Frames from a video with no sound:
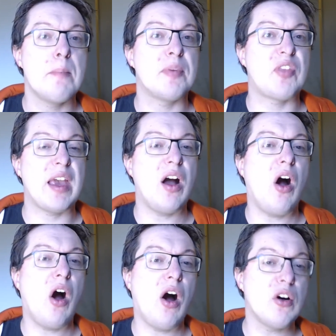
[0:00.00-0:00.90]
but they
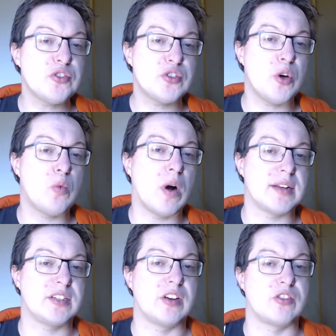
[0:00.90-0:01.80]
also
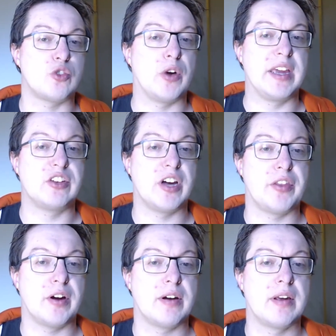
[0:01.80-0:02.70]
want to destroy each
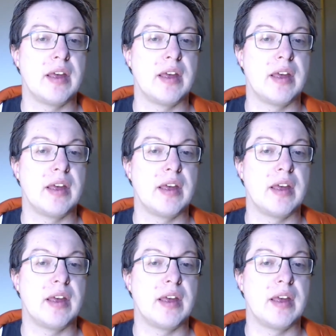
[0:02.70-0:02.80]
other.